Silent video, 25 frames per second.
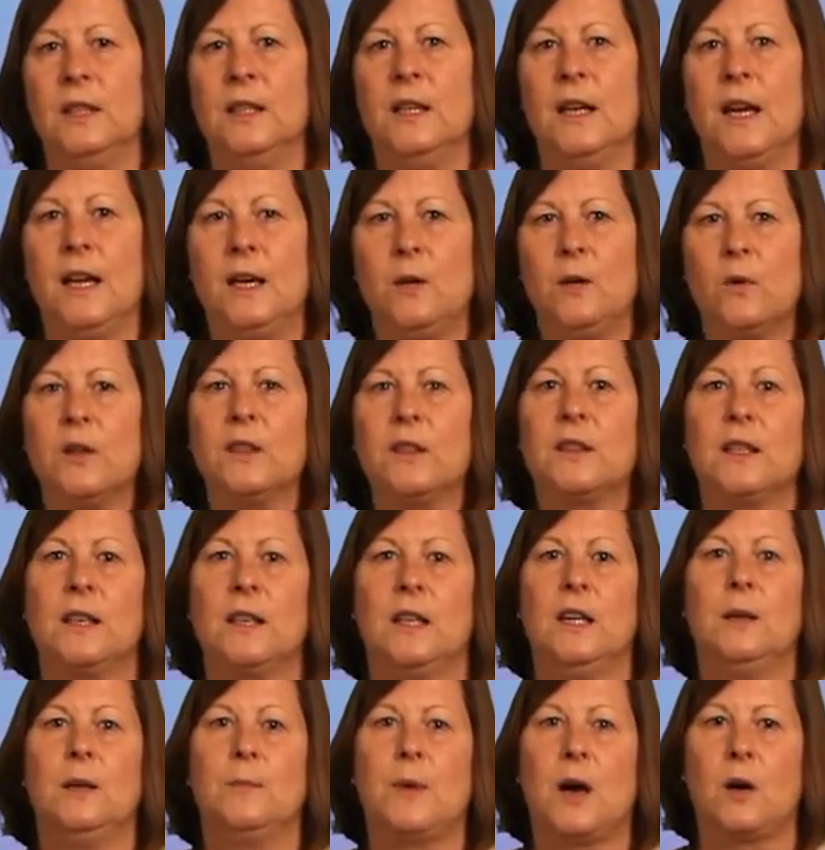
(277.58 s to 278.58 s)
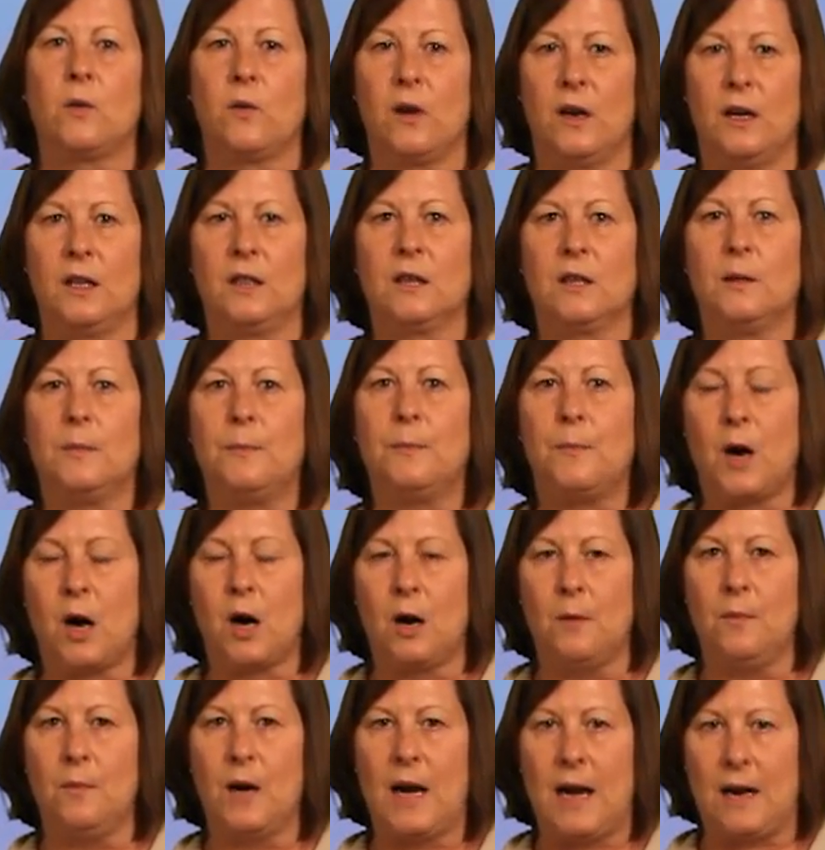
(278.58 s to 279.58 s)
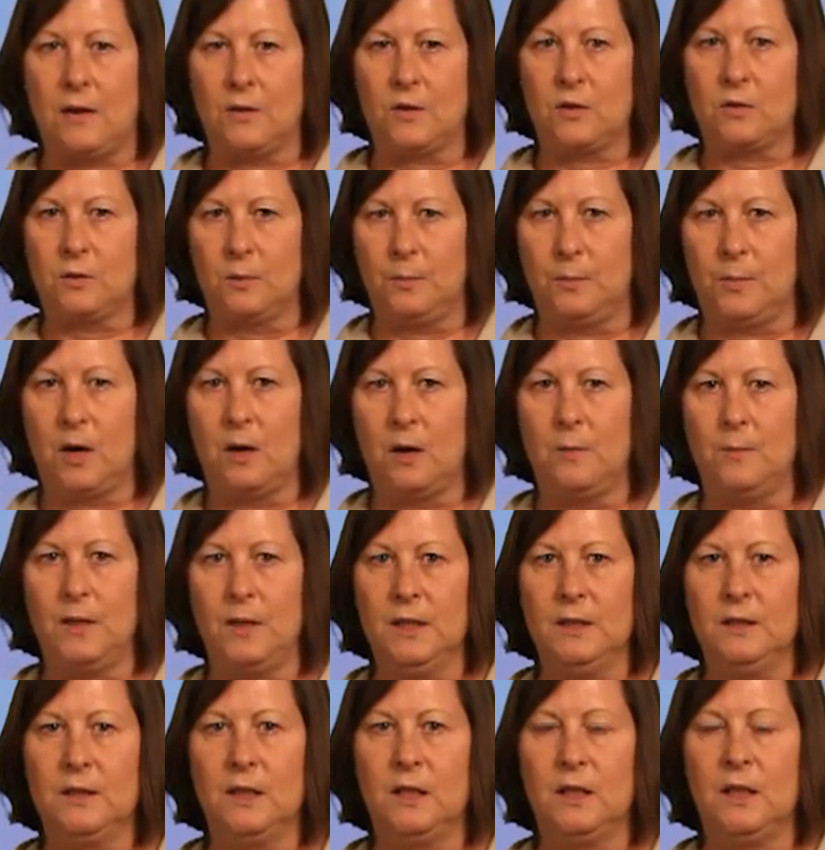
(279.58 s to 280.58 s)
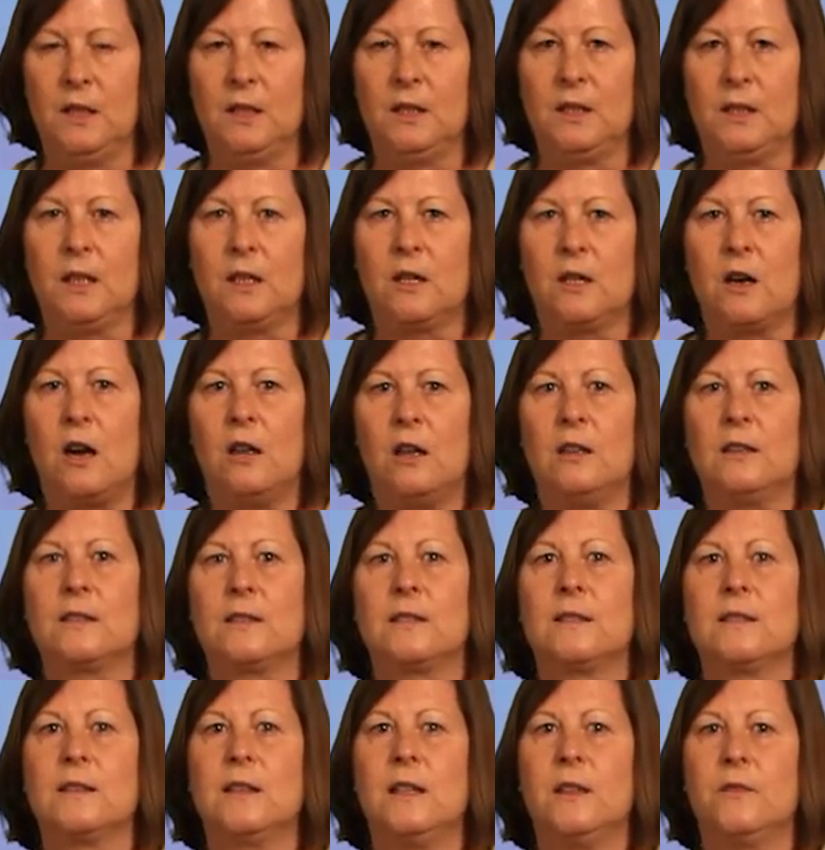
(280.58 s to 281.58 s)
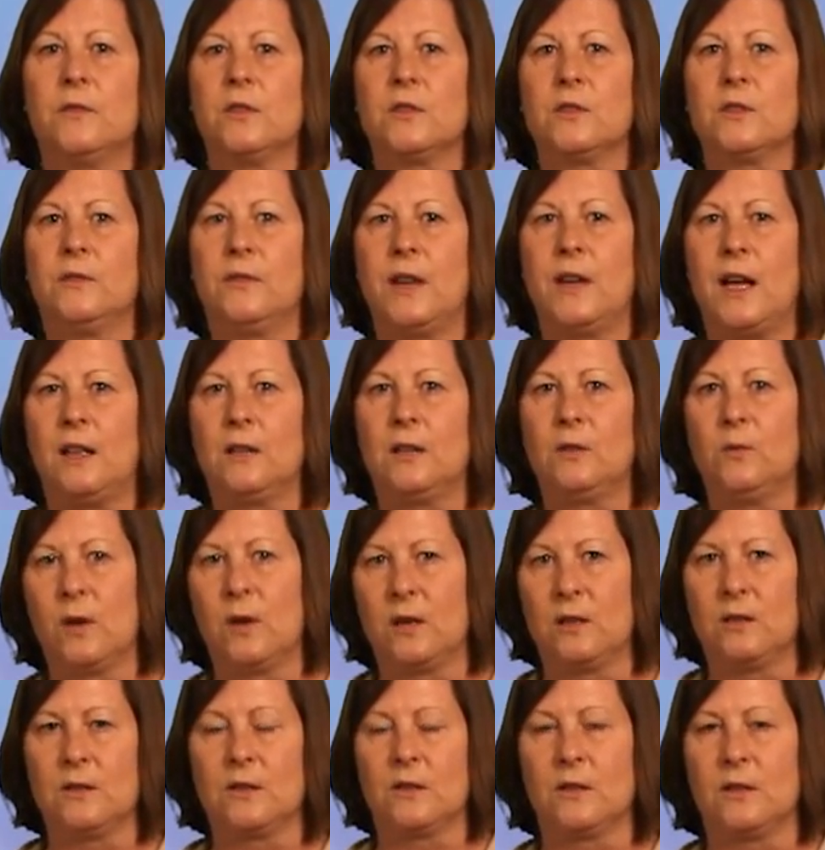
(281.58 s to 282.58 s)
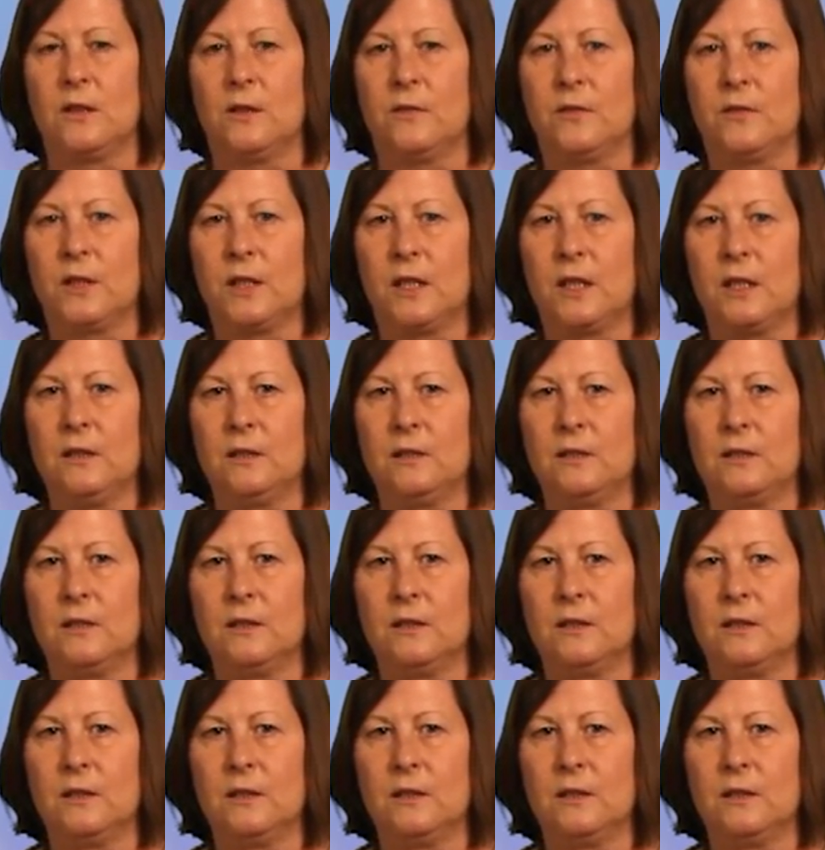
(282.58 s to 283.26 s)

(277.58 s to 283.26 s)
Anyone thinking about renting an house or apartment can call us to see if there's a valid rental certificate.